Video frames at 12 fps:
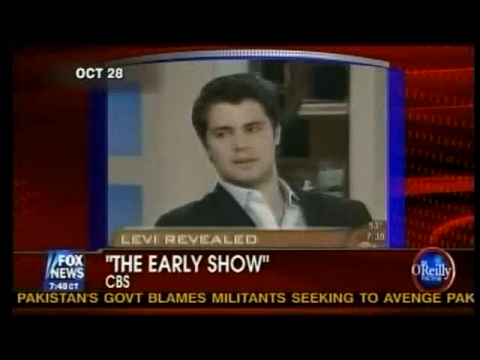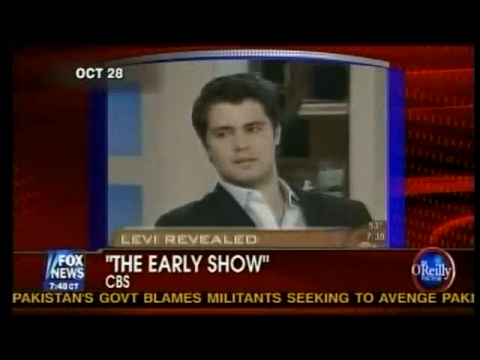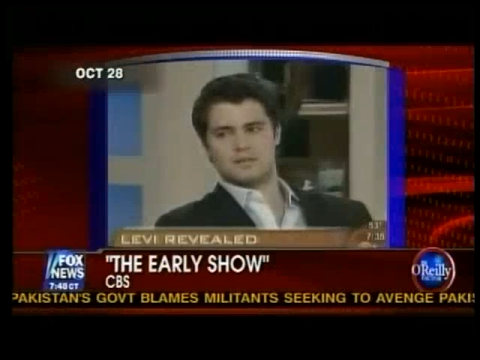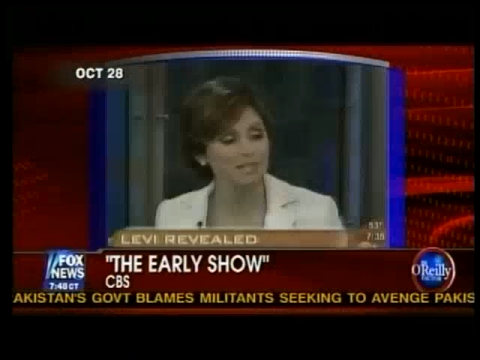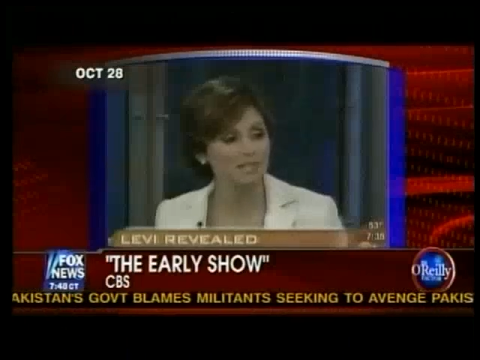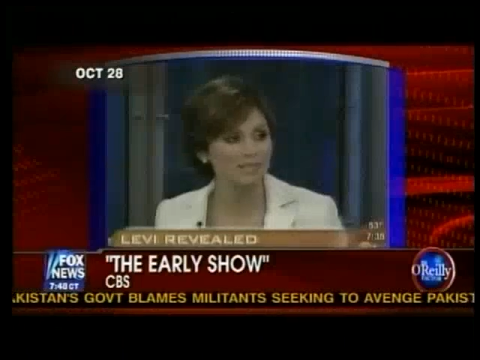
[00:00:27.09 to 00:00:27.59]

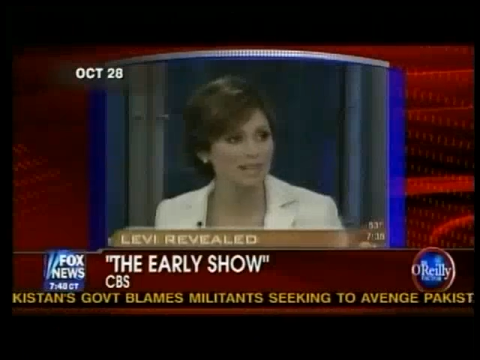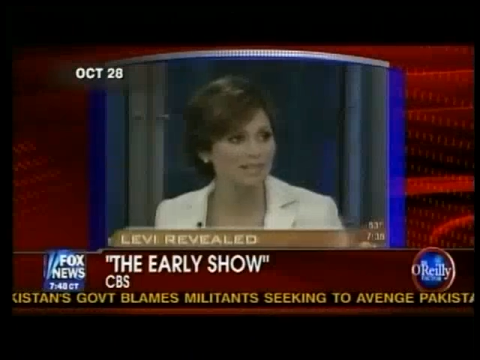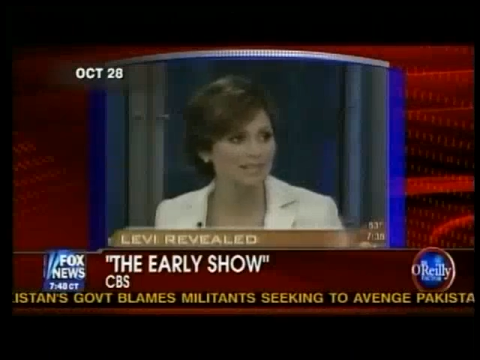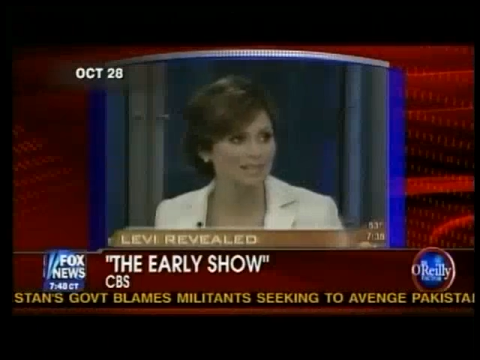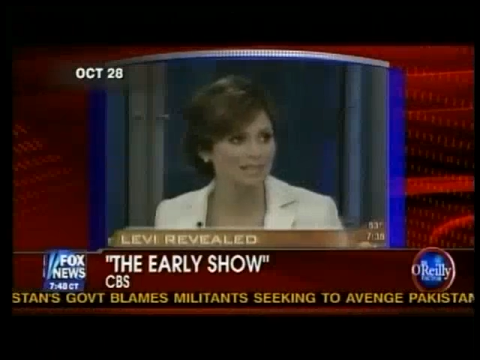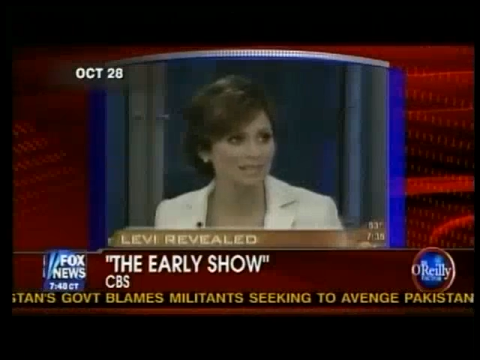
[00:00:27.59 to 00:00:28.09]
That's what it
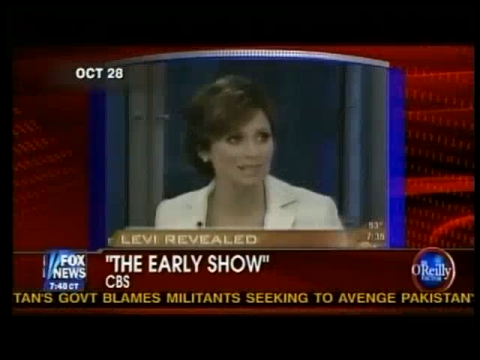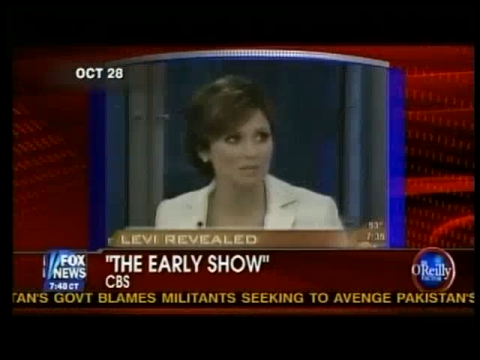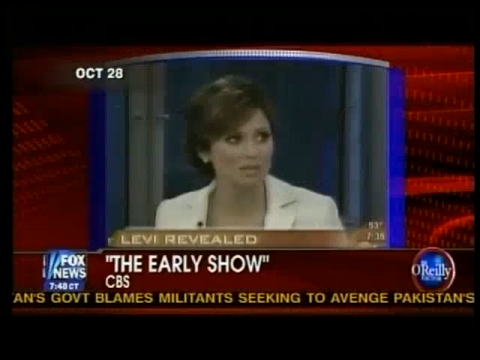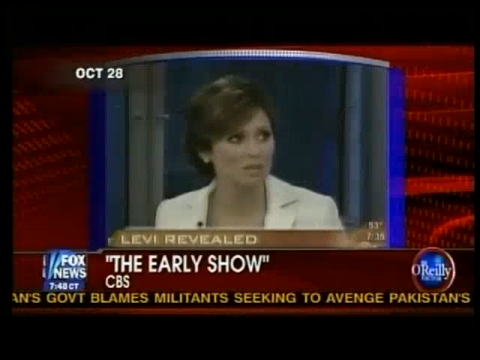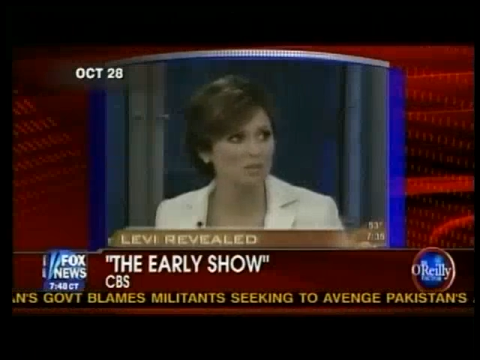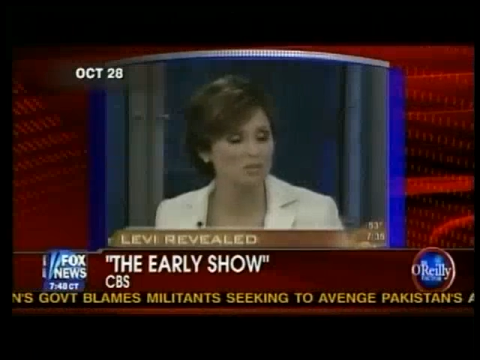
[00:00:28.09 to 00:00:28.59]
sounds like
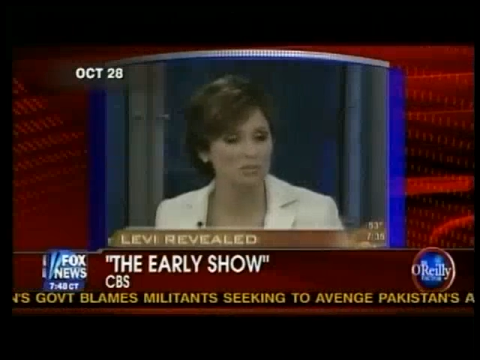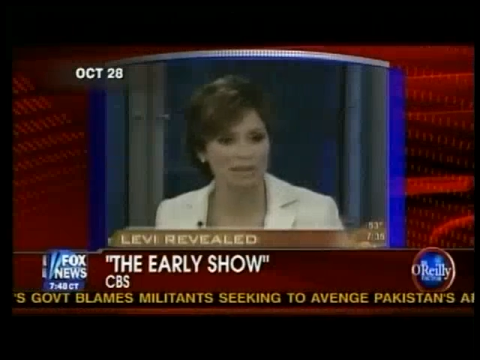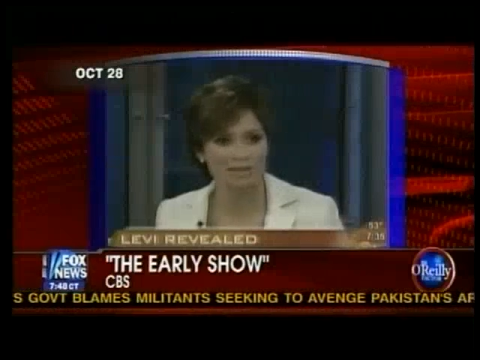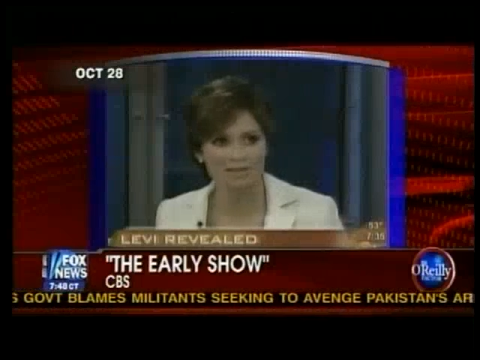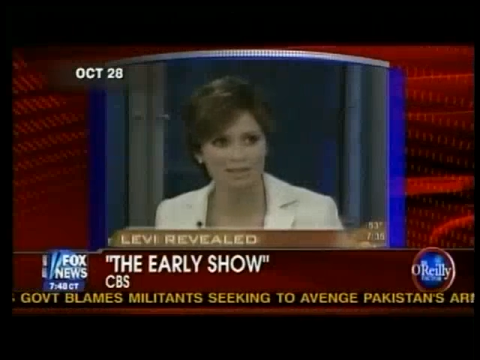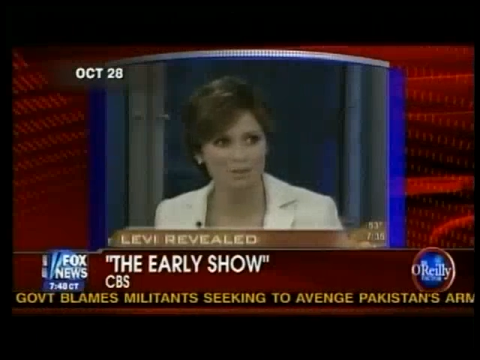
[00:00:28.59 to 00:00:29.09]
somebody who's
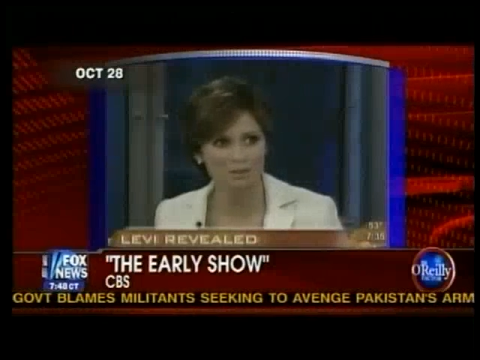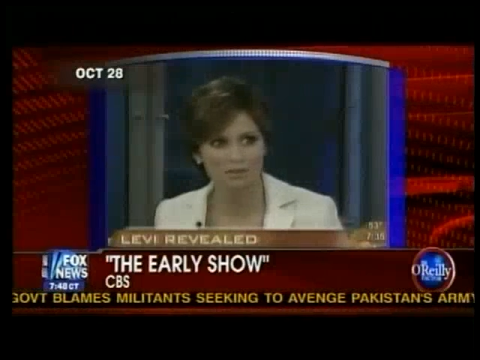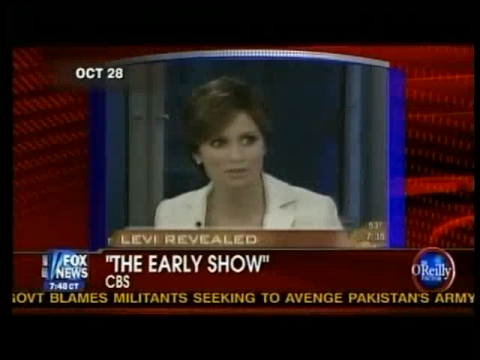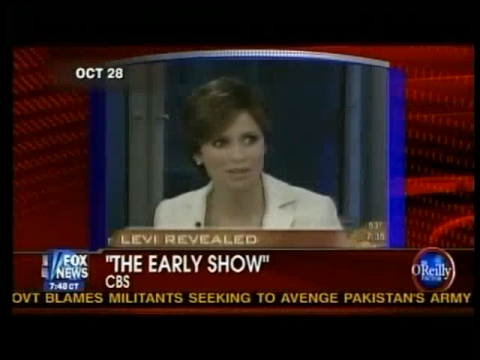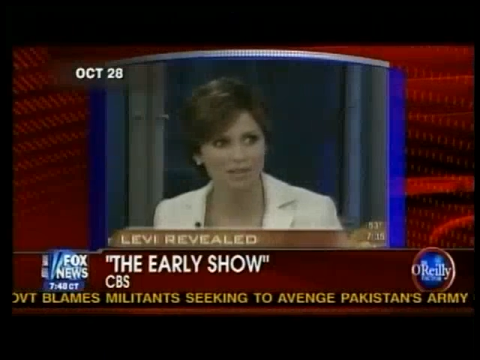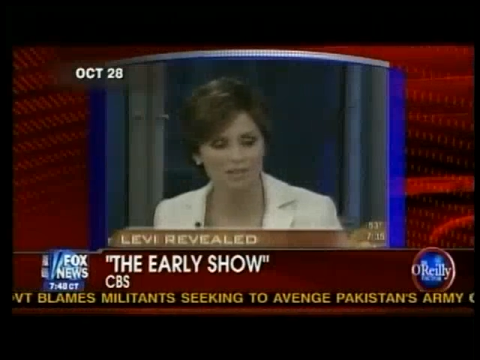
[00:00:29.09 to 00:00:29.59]
bent on
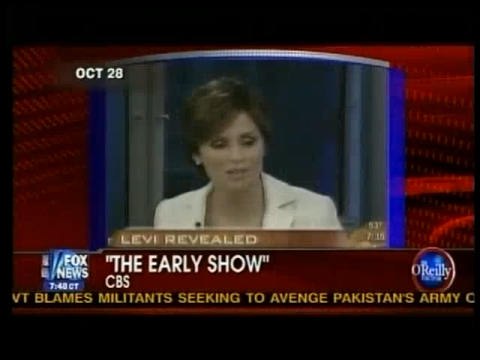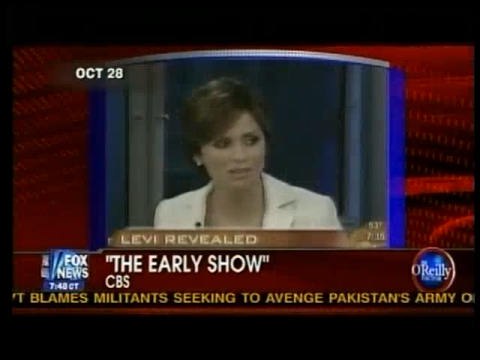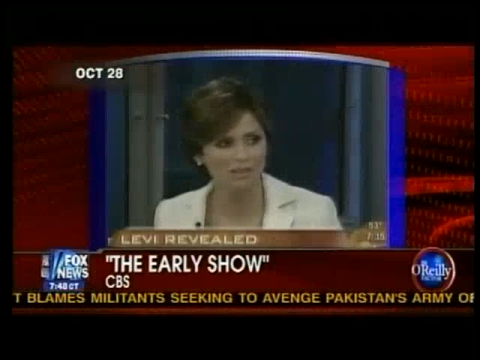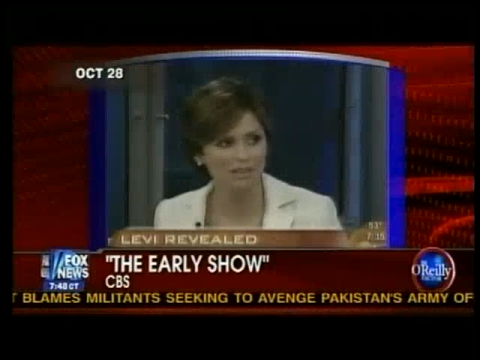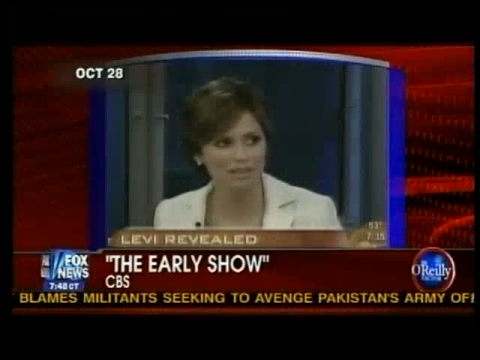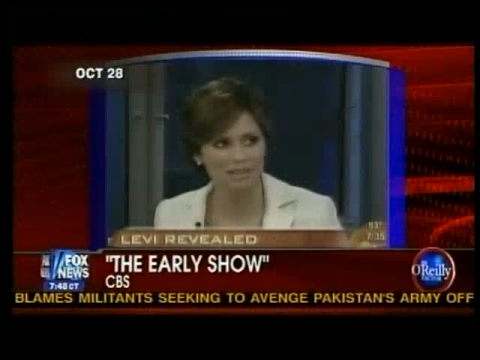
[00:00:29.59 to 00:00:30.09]
revenge
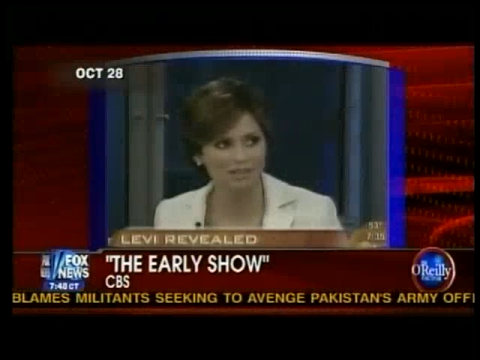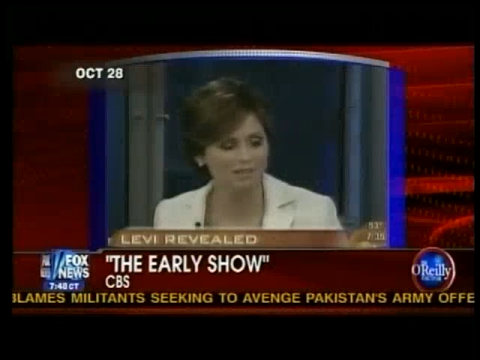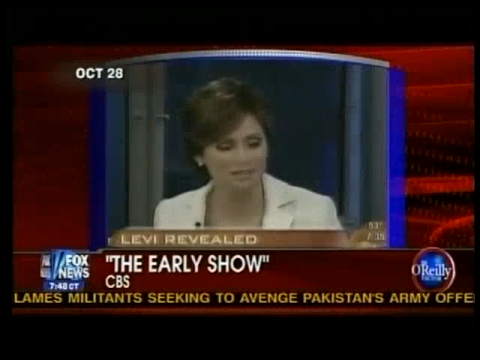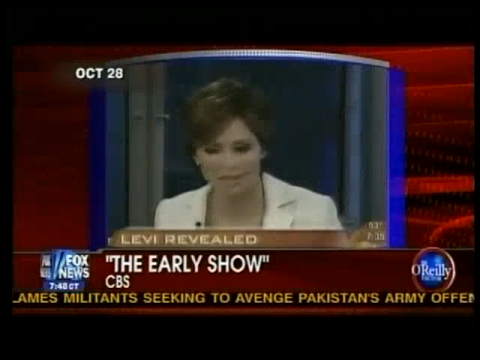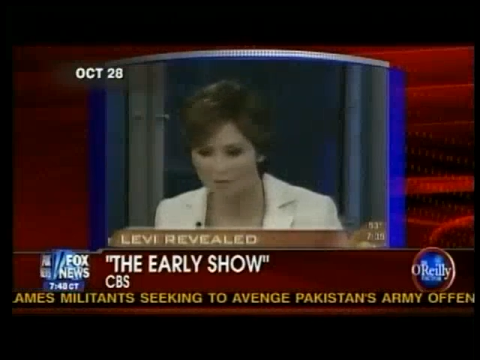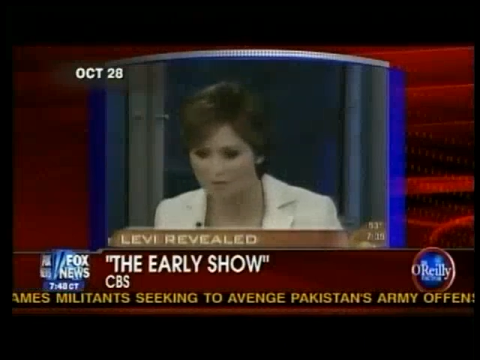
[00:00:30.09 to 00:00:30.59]
and getting
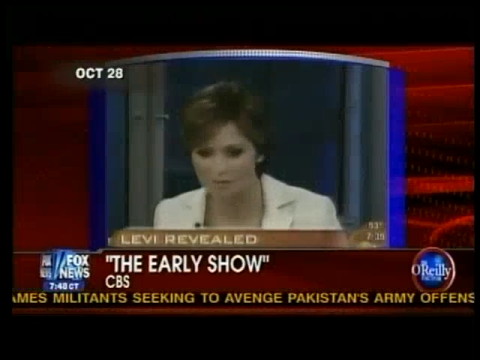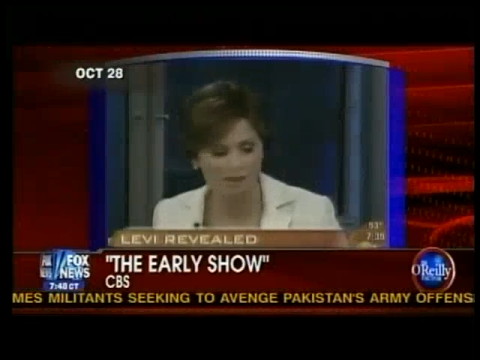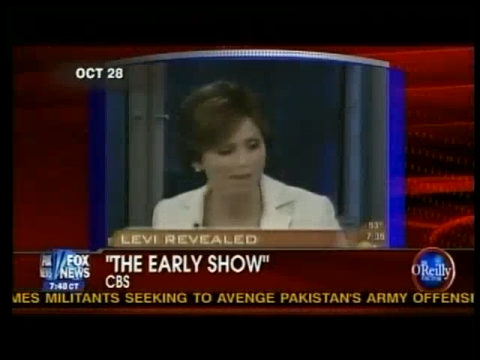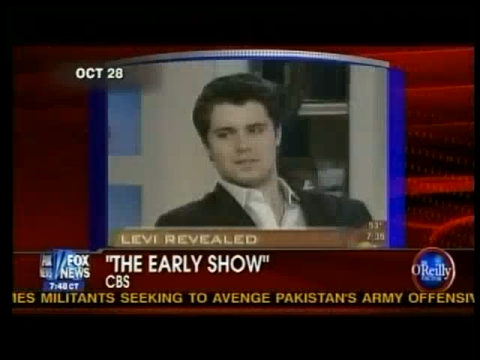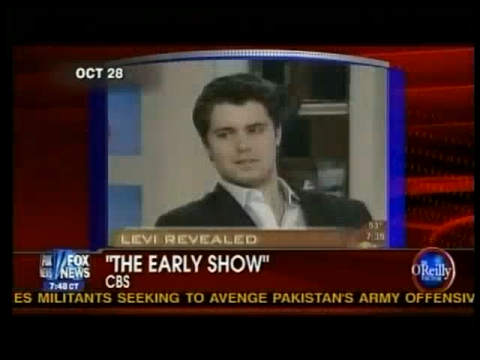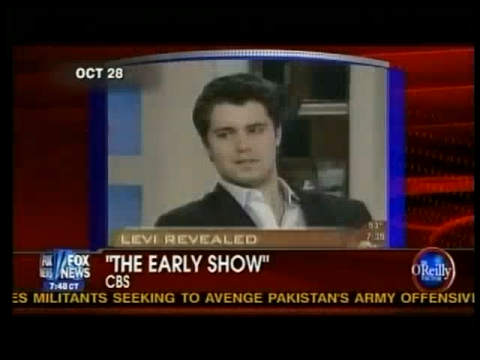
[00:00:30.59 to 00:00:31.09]
even. Now it's
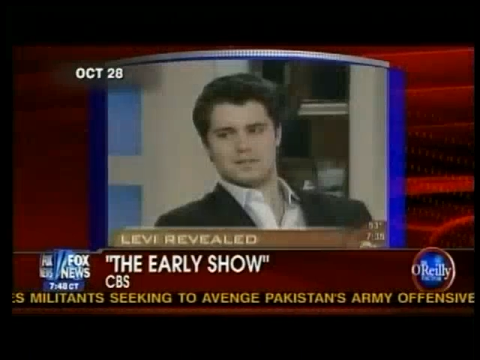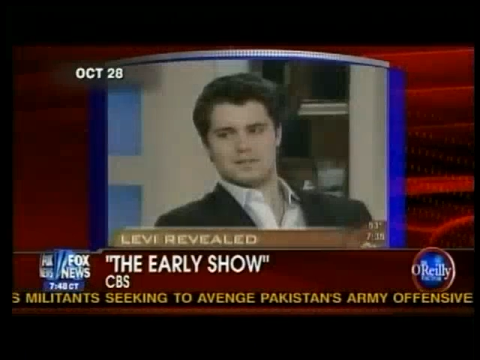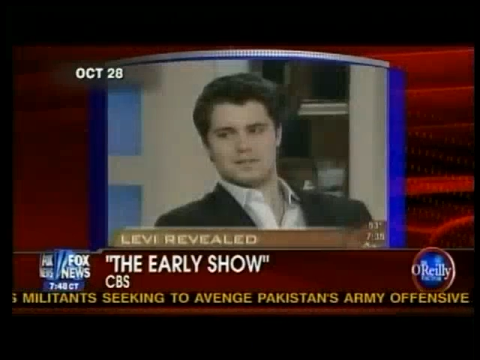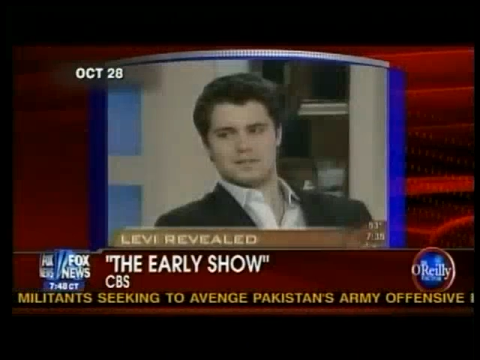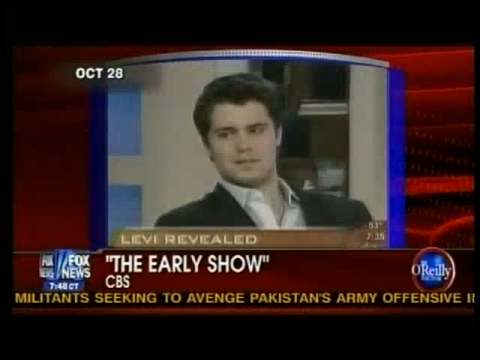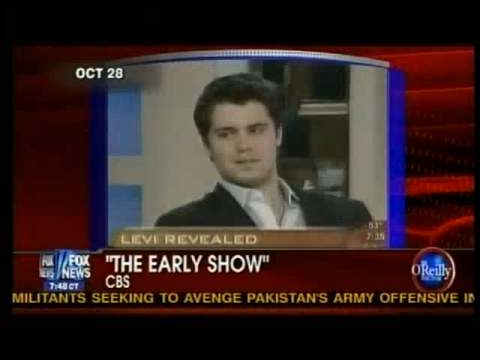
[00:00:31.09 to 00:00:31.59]
my
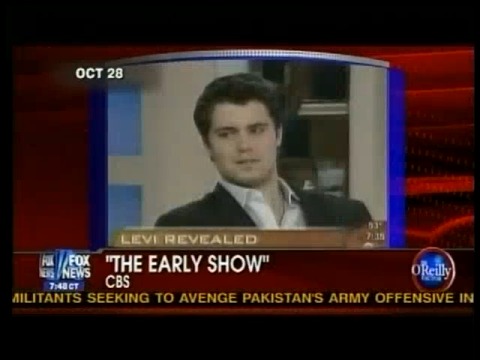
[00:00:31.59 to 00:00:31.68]
turn.